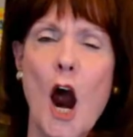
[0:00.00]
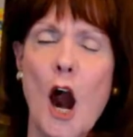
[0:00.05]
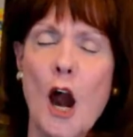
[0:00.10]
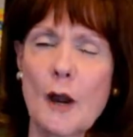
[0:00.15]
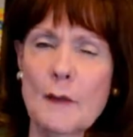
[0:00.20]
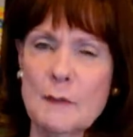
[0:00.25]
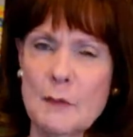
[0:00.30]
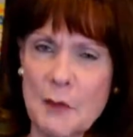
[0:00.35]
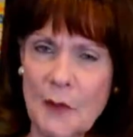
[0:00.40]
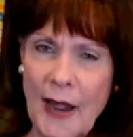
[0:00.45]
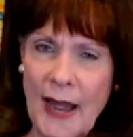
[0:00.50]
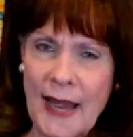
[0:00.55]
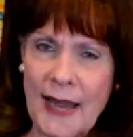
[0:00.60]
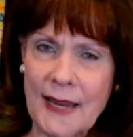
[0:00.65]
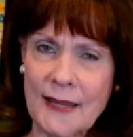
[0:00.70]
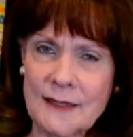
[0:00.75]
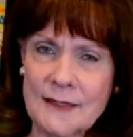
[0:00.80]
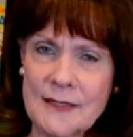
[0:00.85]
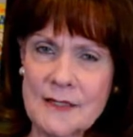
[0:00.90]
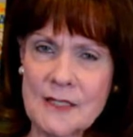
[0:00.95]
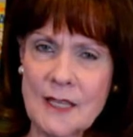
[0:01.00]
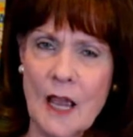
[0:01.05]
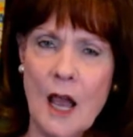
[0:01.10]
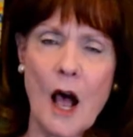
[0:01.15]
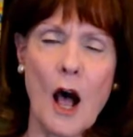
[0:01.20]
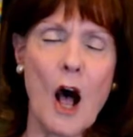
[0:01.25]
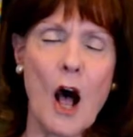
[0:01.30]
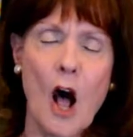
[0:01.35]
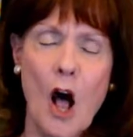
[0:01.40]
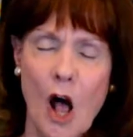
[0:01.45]
Our brains
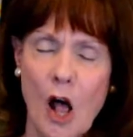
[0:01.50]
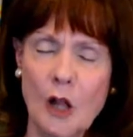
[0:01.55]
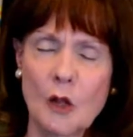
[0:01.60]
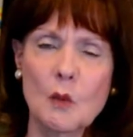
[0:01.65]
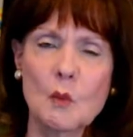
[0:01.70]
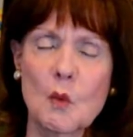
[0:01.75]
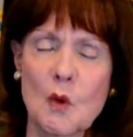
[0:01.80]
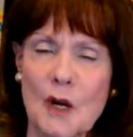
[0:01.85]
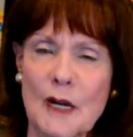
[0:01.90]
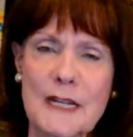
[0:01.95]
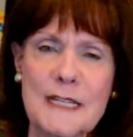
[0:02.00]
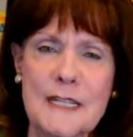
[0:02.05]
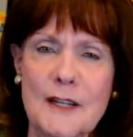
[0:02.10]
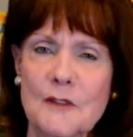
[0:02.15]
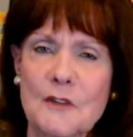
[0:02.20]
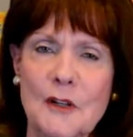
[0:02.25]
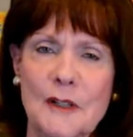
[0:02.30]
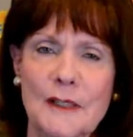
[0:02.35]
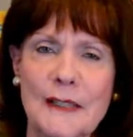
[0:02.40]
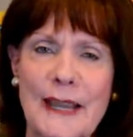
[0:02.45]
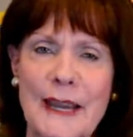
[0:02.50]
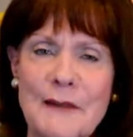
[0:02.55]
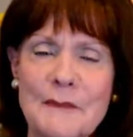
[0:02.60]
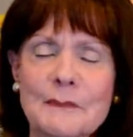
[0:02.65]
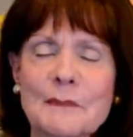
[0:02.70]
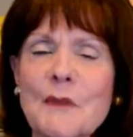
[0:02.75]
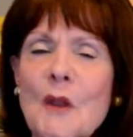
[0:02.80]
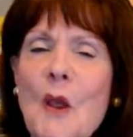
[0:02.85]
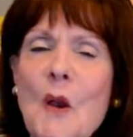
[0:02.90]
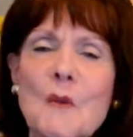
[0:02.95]
all work differently,
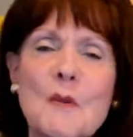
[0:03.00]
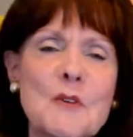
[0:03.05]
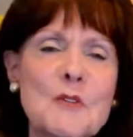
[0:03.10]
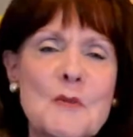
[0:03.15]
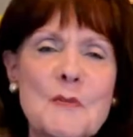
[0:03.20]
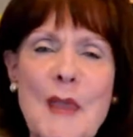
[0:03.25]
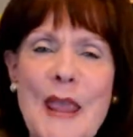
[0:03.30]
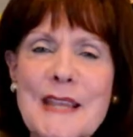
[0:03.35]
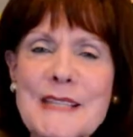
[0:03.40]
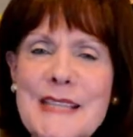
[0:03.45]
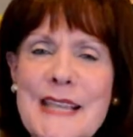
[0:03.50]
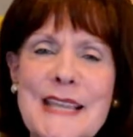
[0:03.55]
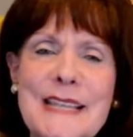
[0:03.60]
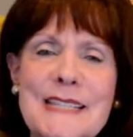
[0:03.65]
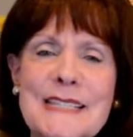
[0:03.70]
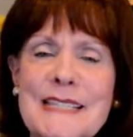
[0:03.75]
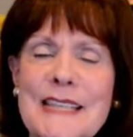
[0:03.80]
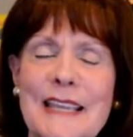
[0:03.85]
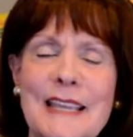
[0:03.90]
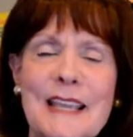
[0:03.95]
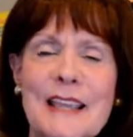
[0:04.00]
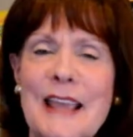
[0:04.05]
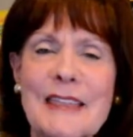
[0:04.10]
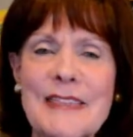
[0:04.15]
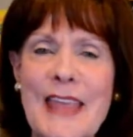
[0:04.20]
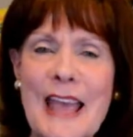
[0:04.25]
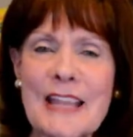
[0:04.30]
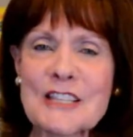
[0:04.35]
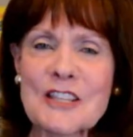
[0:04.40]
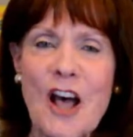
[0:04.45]
which makes us,
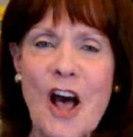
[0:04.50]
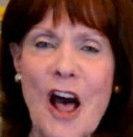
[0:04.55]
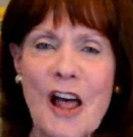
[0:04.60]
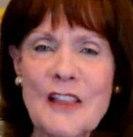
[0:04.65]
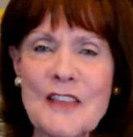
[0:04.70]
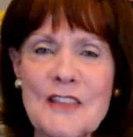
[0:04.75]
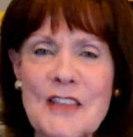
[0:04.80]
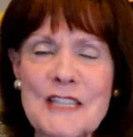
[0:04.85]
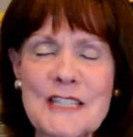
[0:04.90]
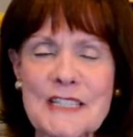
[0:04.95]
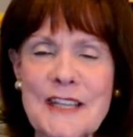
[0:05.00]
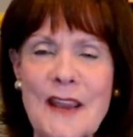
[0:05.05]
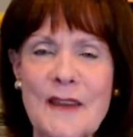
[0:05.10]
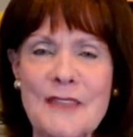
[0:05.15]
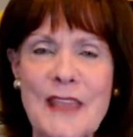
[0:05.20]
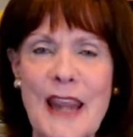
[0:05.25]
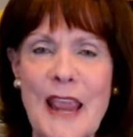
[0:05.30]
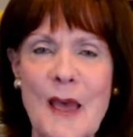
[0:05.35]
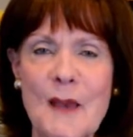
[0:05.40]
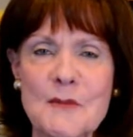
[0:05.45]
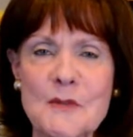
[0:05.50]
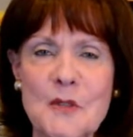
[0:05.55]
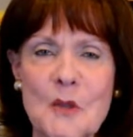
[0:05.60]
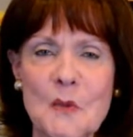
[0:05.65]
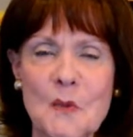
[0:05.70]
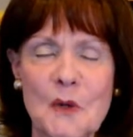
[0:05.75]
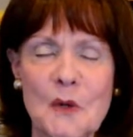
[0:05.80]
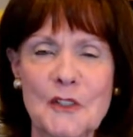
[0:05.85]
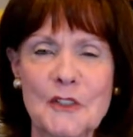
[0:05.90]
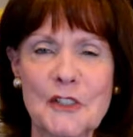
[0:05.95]
that's all of the stuff that helps the
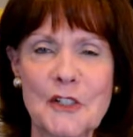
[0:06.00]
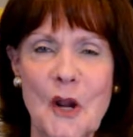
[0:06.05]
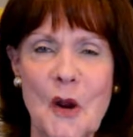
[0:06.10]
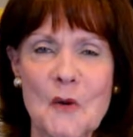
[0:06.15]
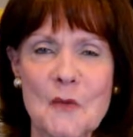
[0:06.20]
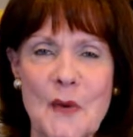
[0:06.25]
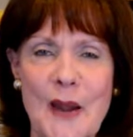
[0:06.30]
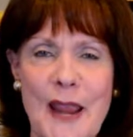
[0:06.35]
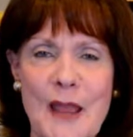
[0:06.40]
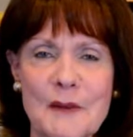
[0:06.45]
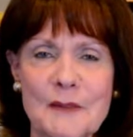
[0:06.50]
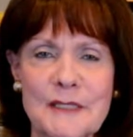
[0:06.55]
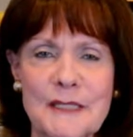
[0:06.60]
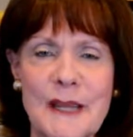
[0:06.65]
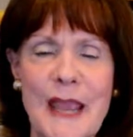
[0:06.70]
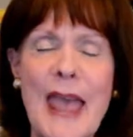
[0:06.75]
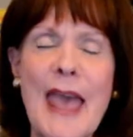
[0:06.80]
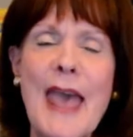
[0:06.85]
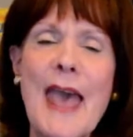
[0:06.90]
world to go round.